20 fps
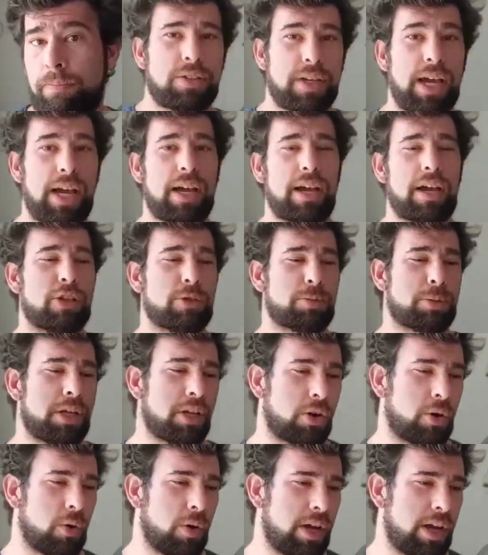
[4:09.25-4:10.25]
Yeah, I 100%
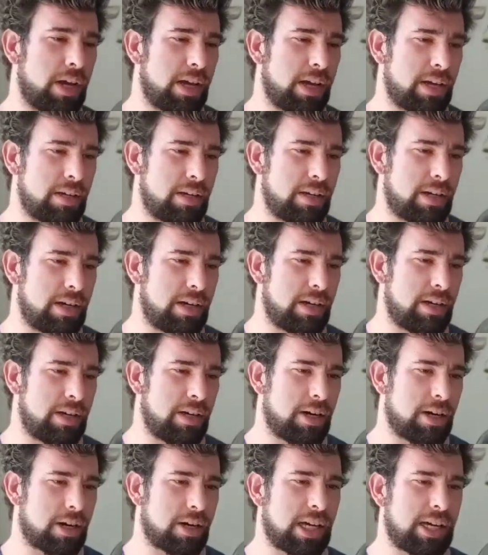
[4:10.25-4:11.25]
agree, and
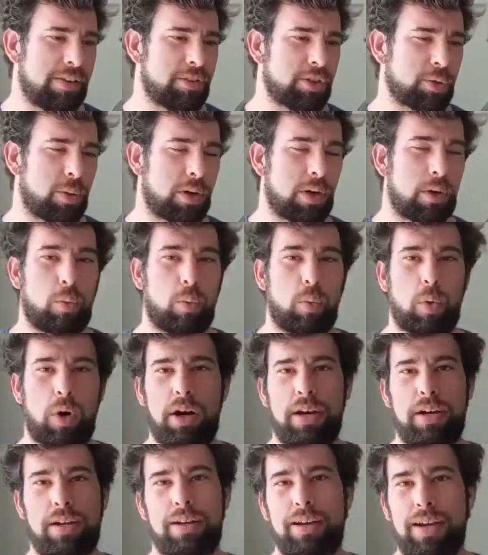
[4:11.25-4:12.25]
I'm going to give this one a
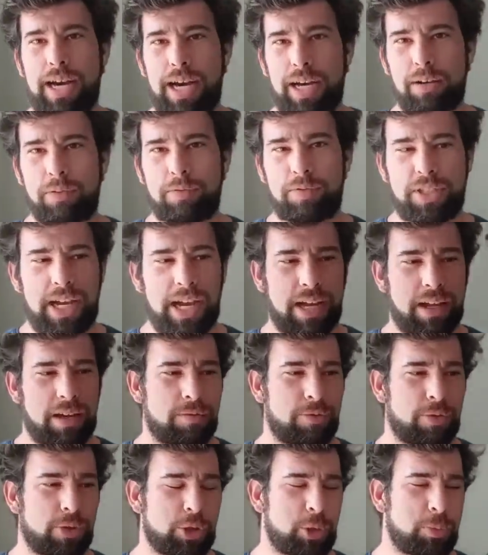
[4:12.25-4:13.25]
1 out of
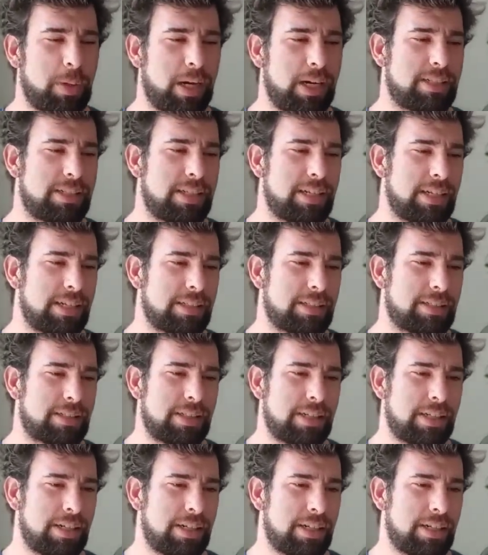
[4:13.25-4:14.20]
10 for spiciness.